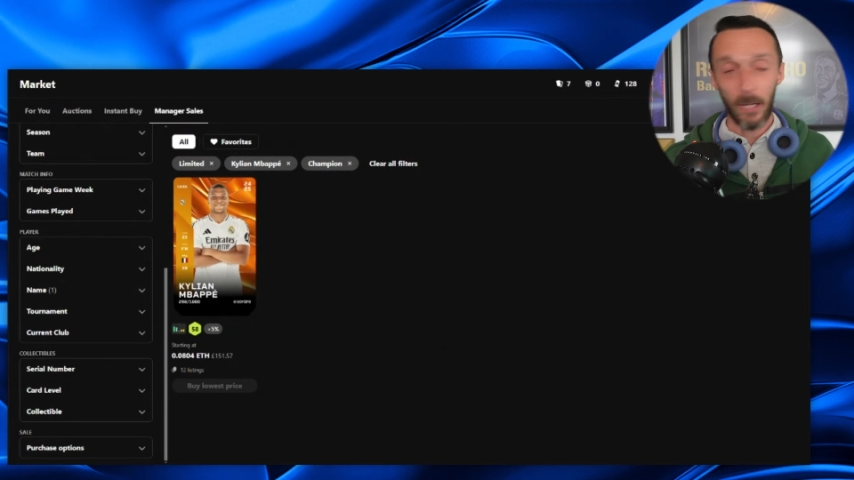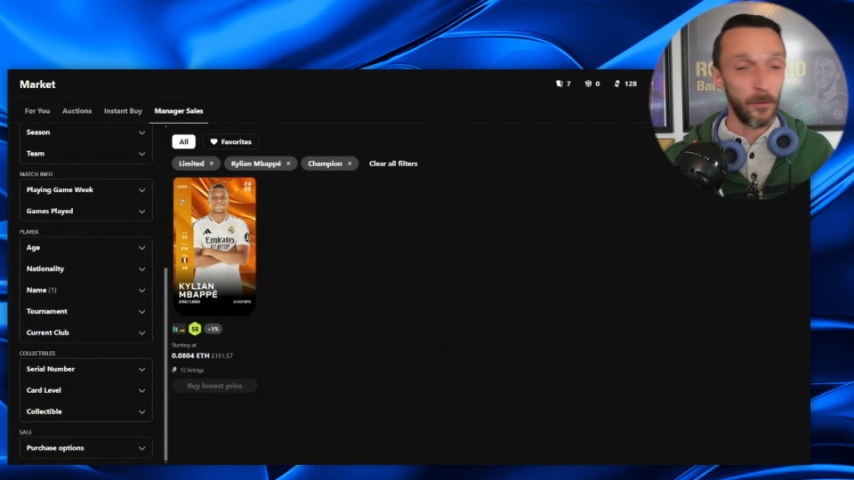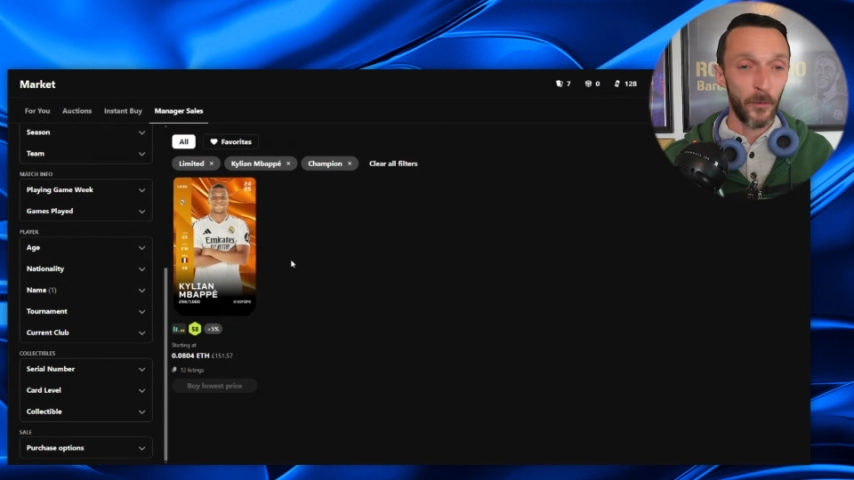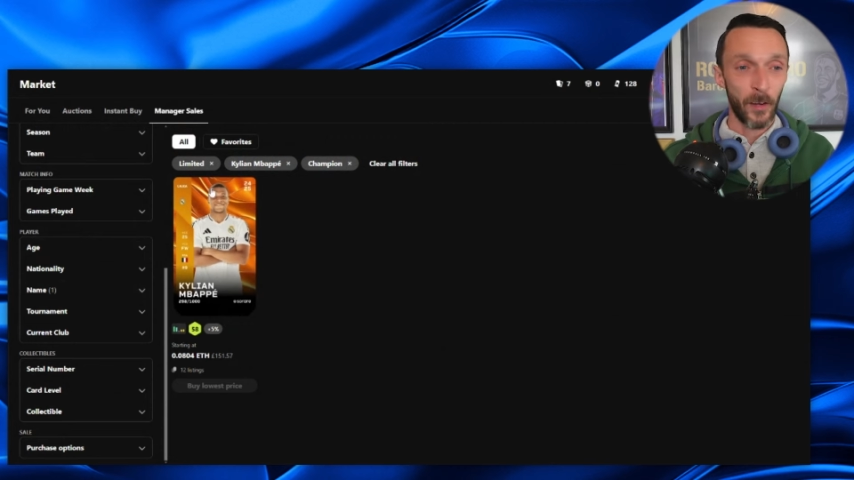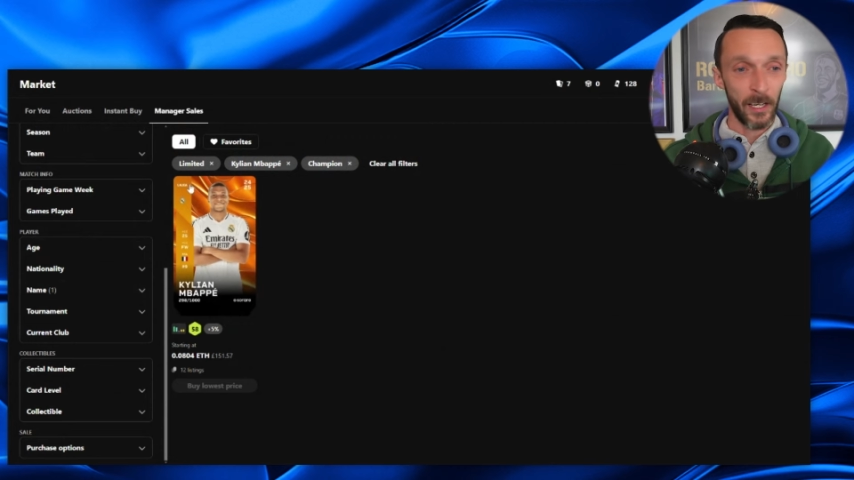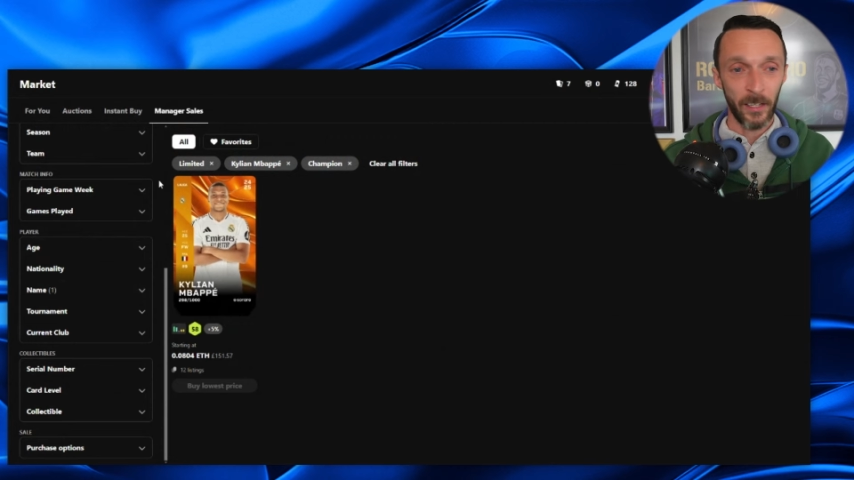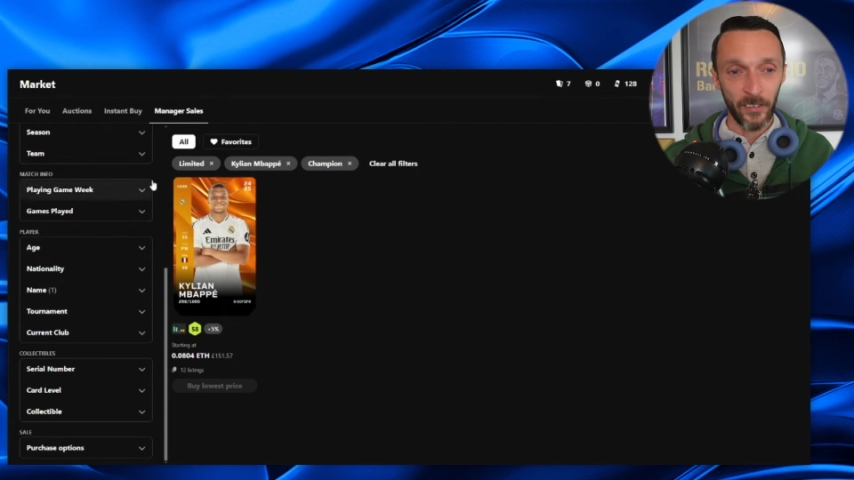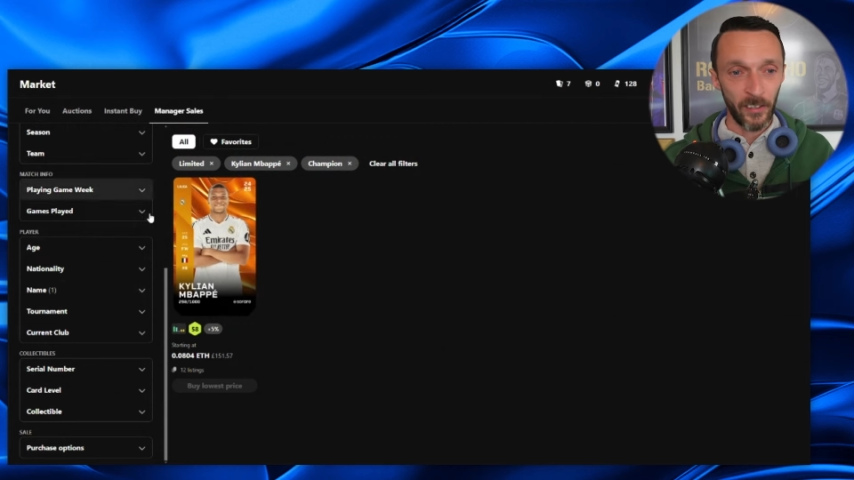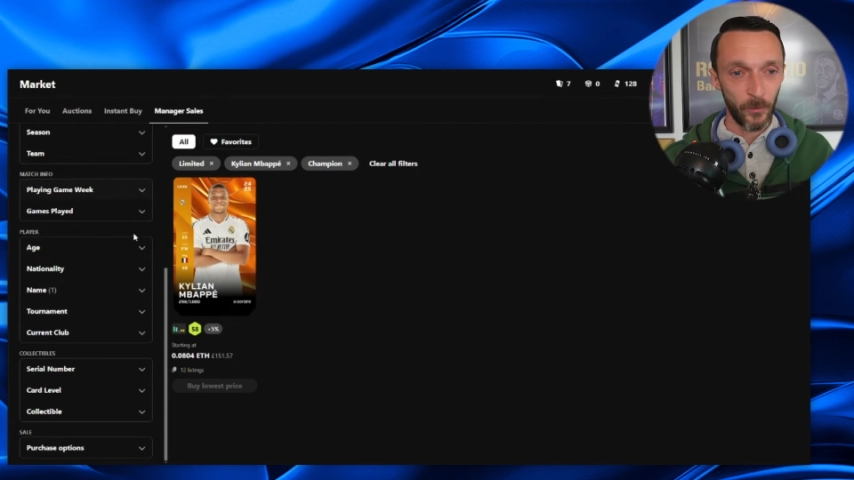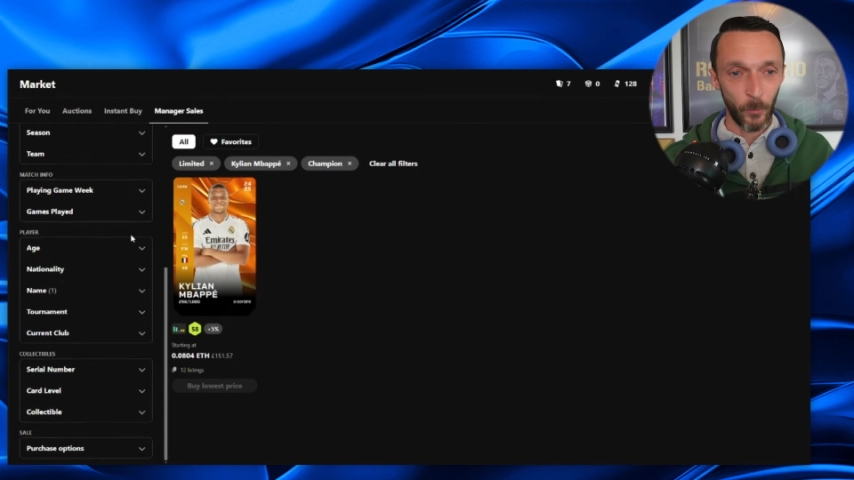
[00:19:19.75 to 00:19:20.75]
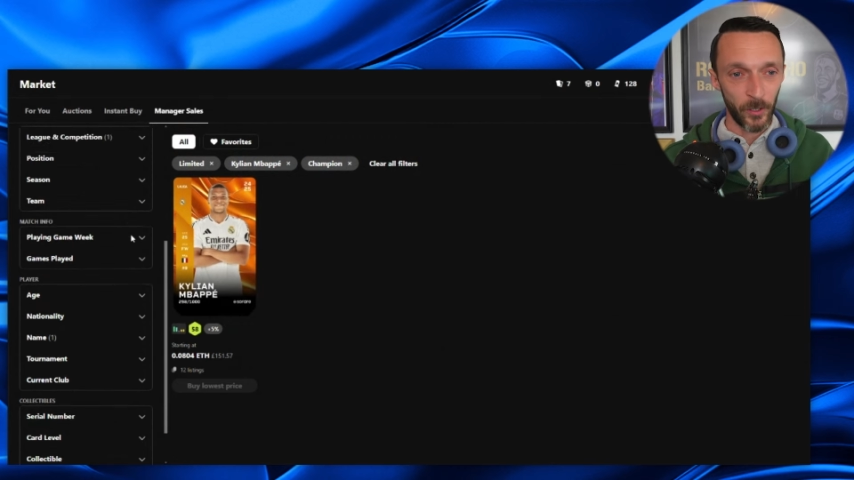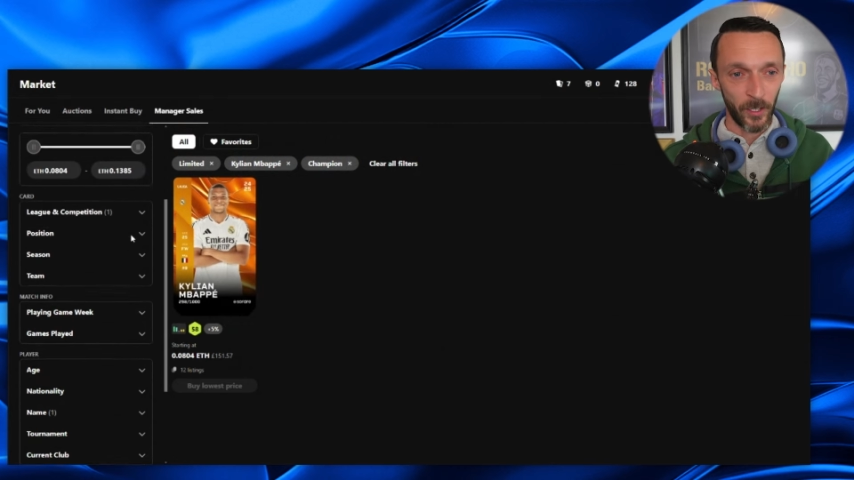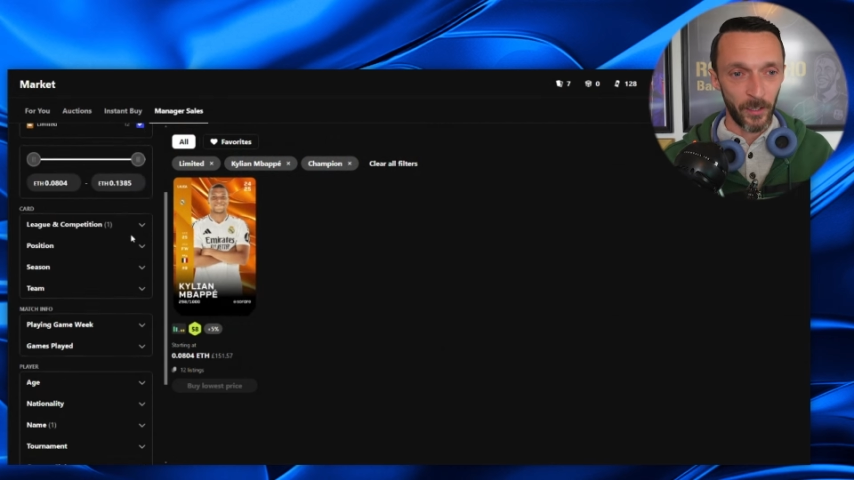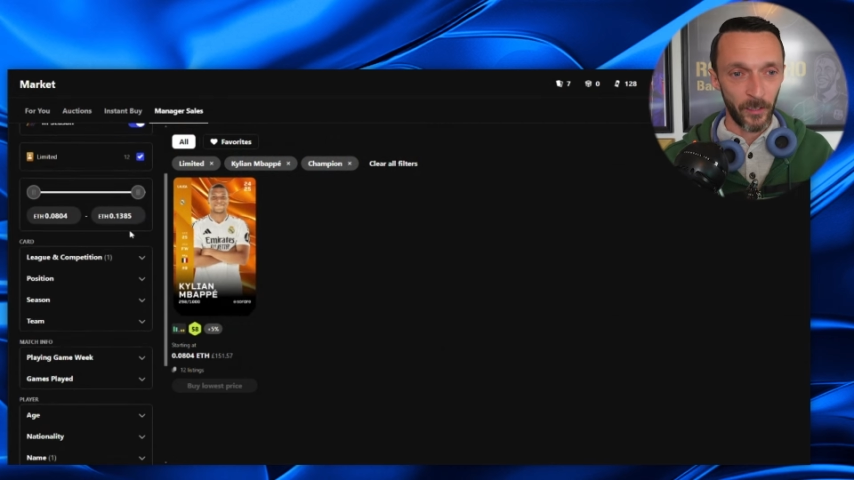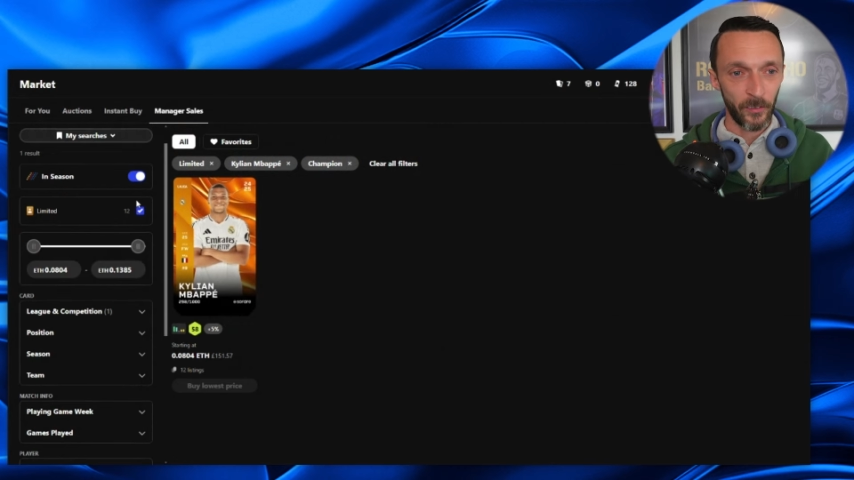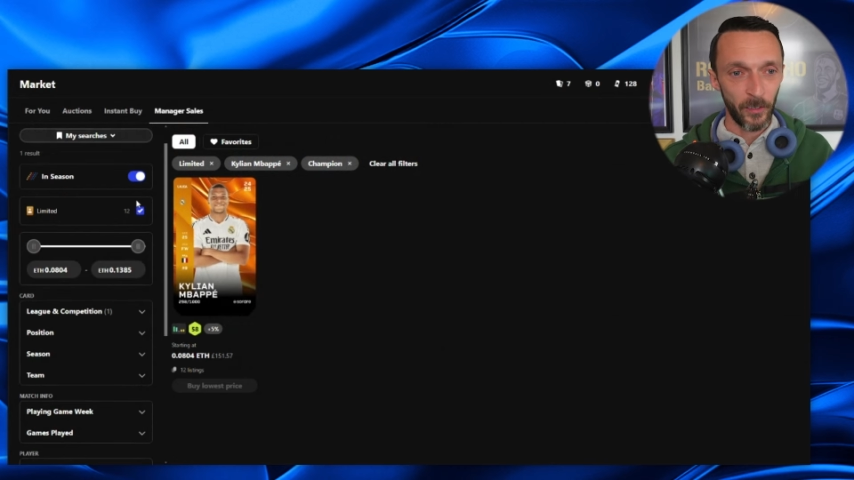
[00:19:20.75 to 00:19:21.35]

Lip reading: even for an in-season one like this.